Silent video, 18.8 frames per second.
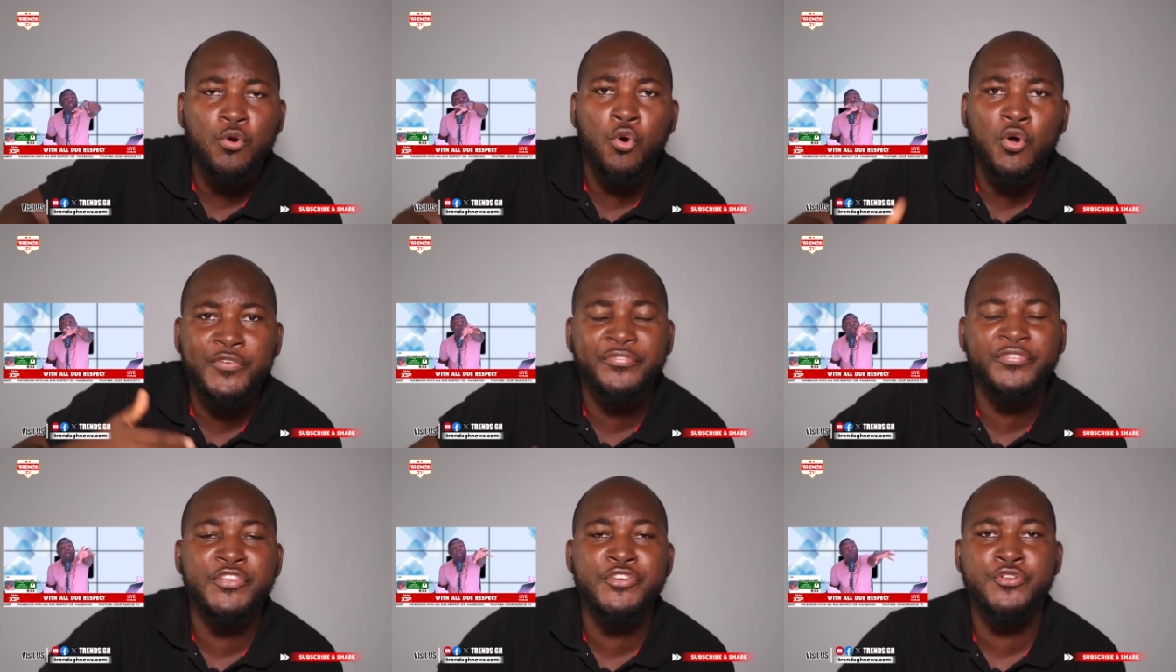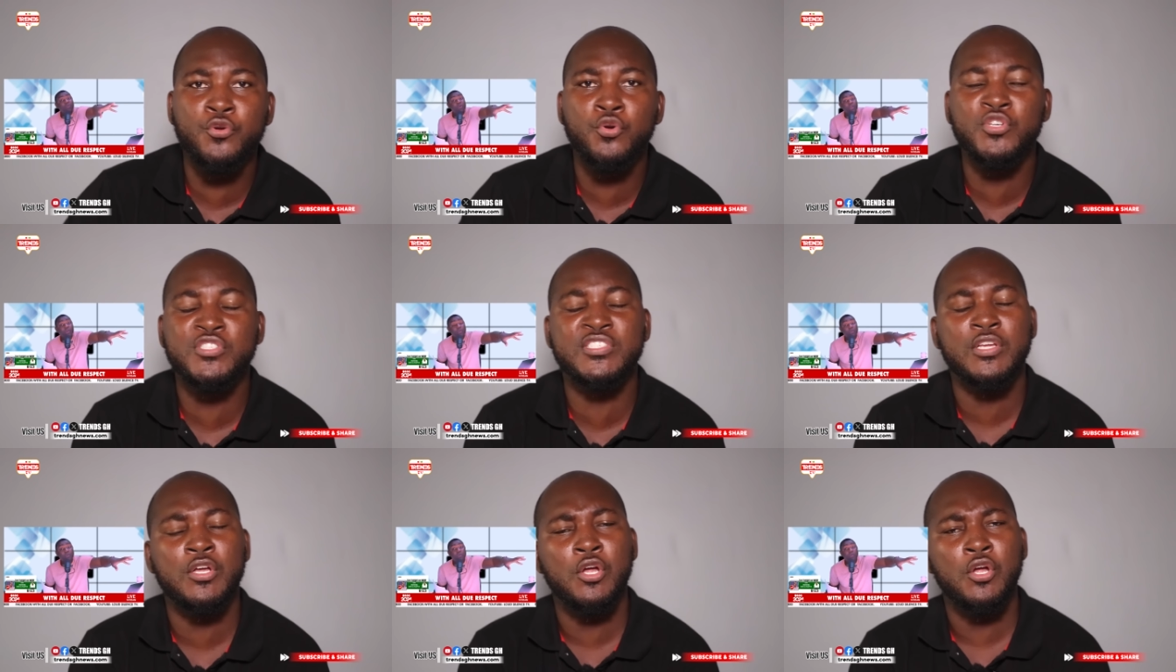old
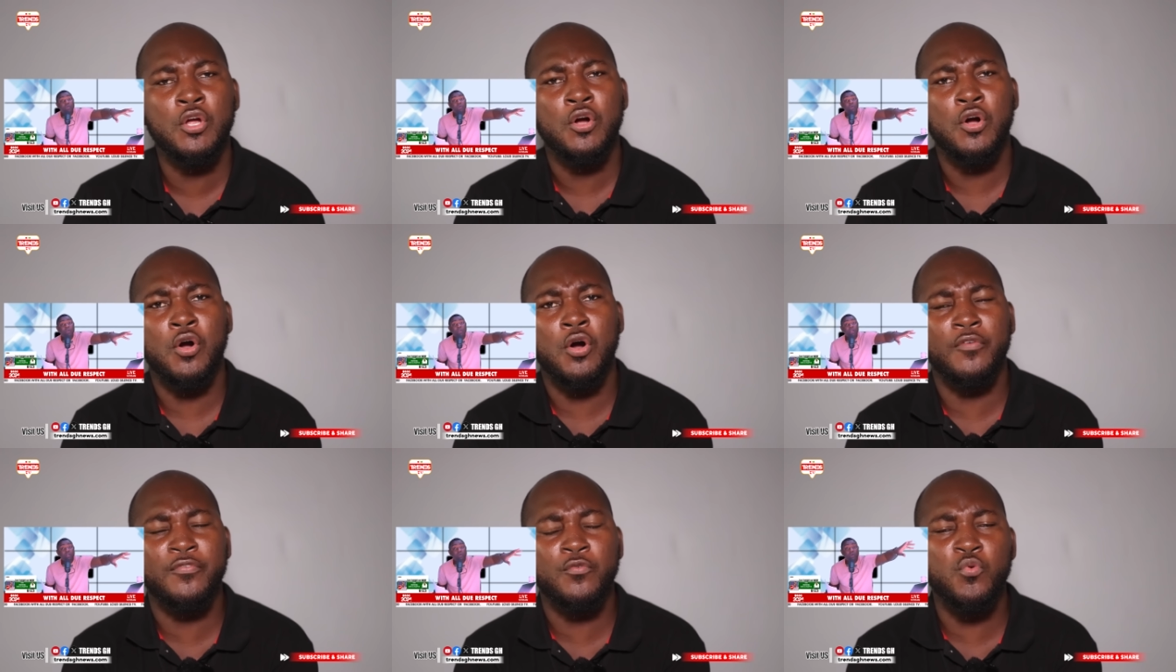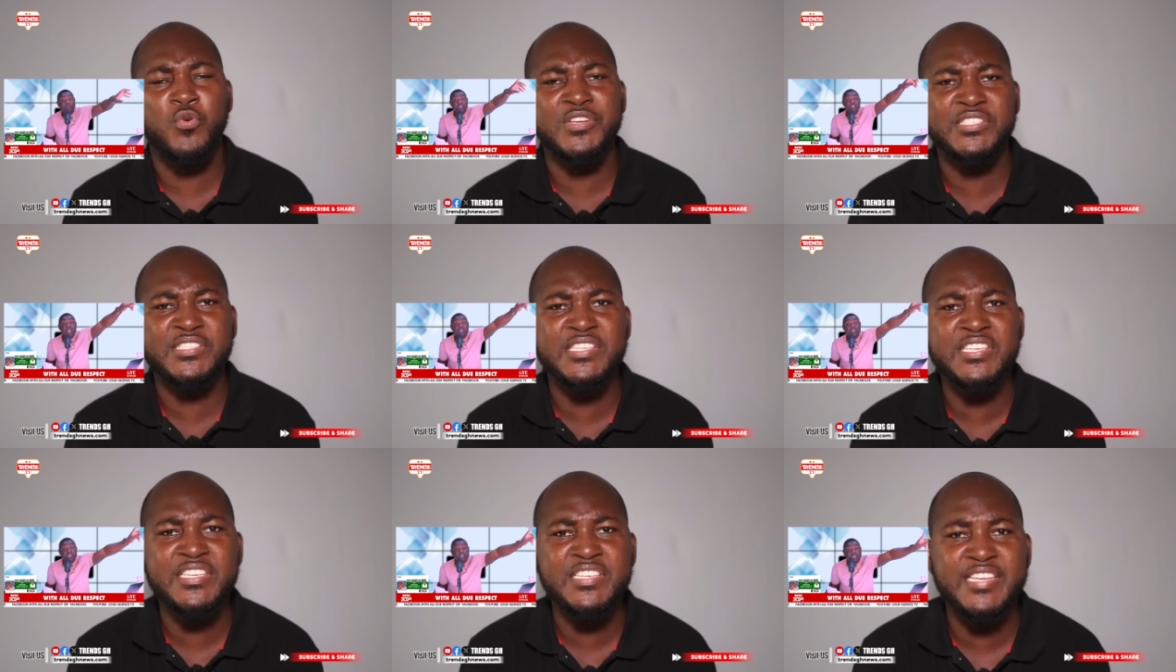videos of
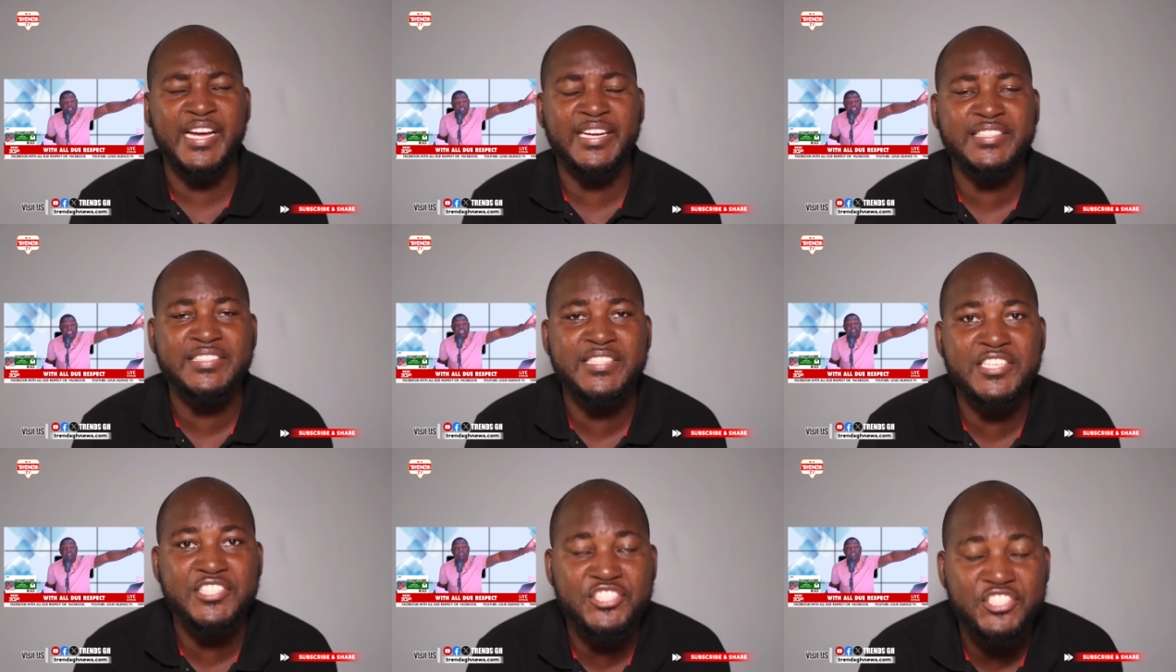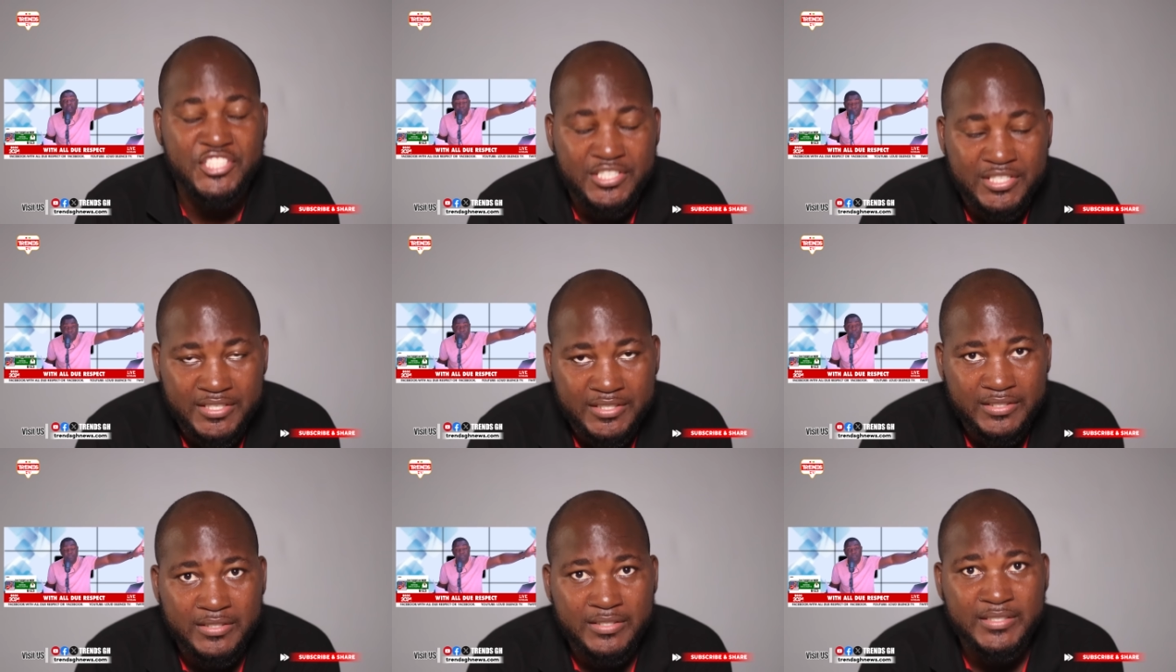Kwasi
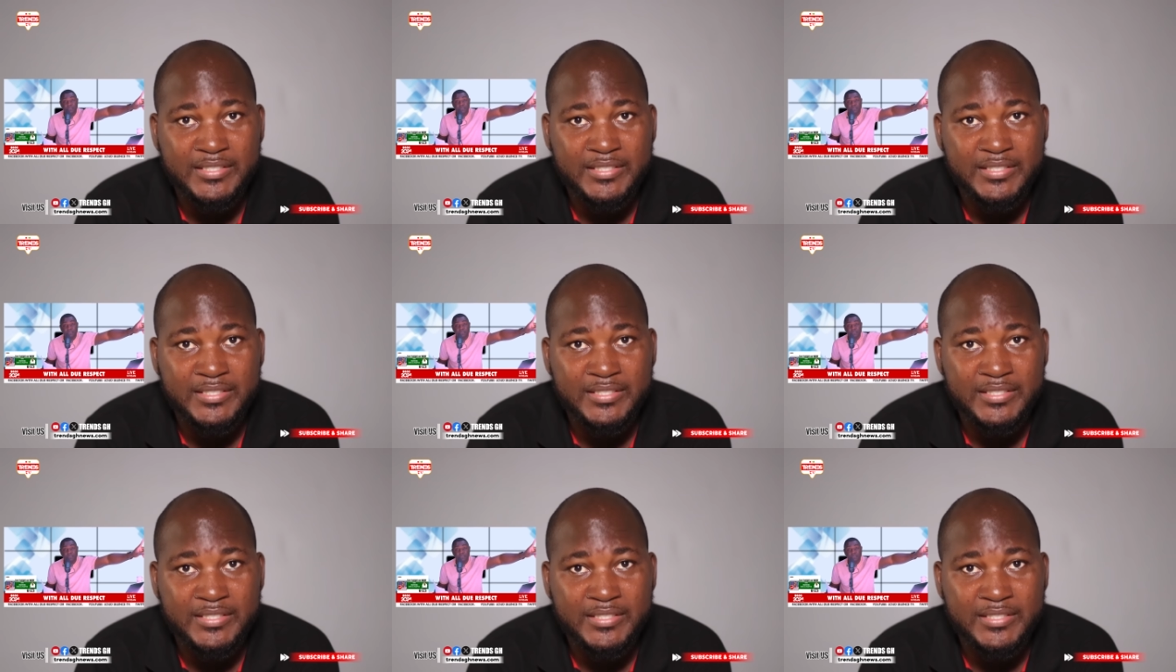Nyantakyi.